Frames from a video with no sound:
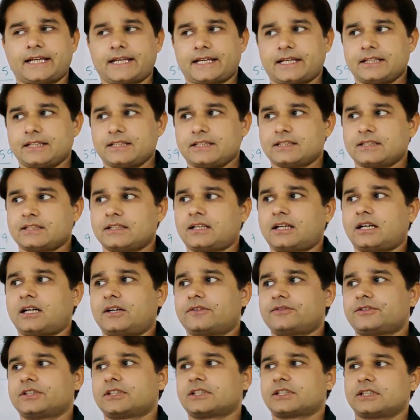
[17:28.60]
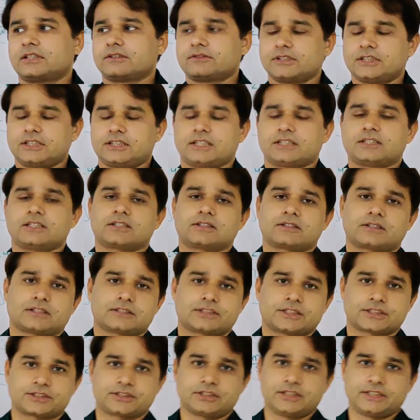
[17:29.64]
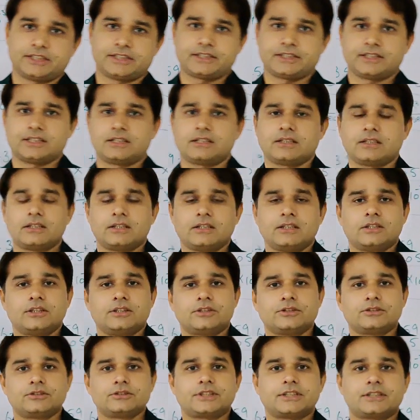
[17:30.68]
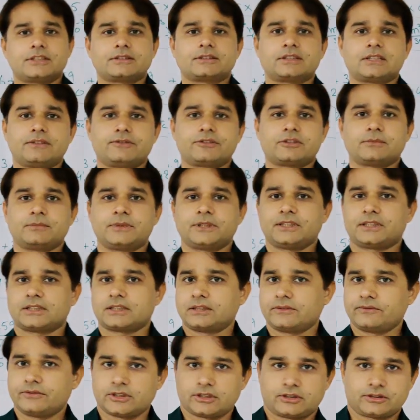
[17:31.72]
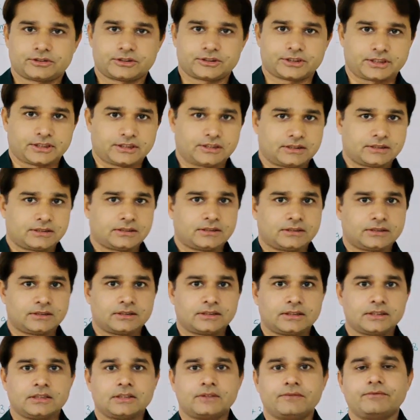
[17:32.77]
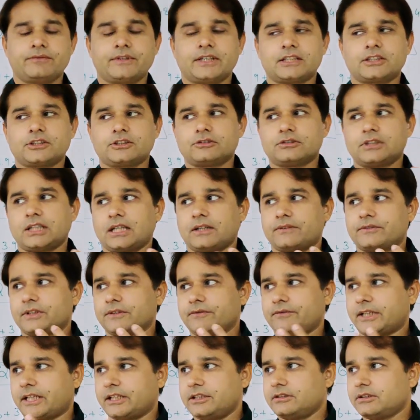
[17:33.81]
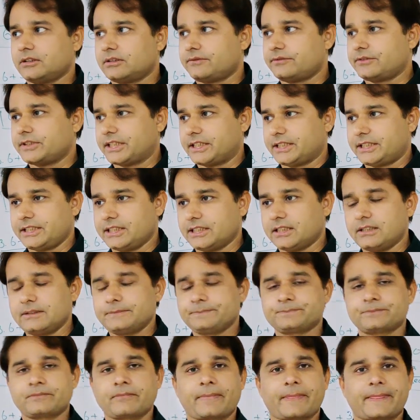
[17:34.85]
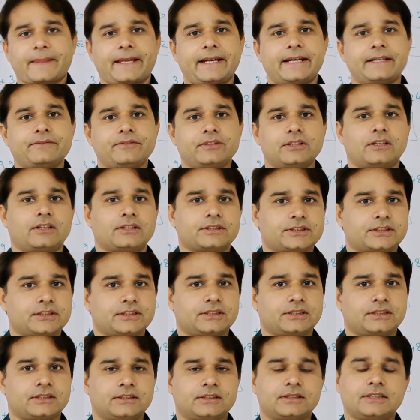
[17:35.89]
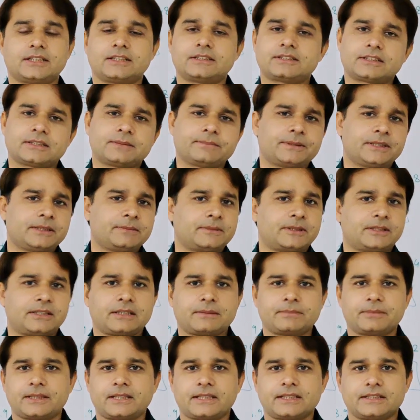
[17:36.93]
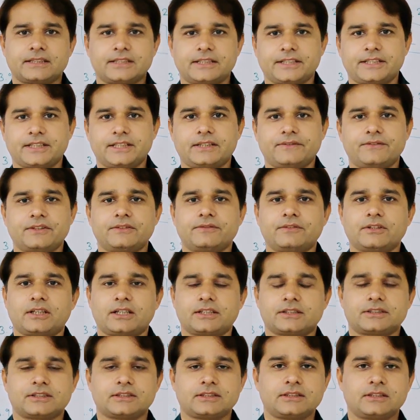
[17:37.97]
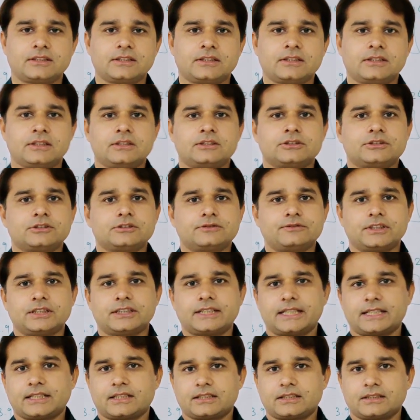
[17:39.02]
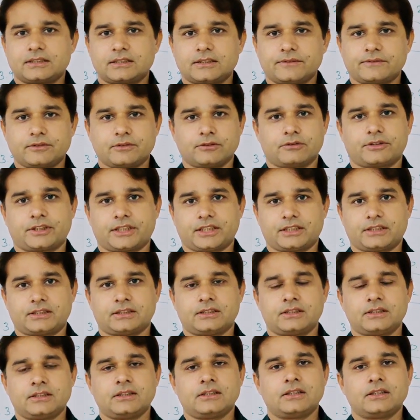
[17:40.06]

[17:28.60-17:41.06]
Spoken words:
And after calculating the cross-sectional area, you just have to measure the velocity. When you have the value of area and velocity, then simply multiply area and velocity, you will get the flow rate.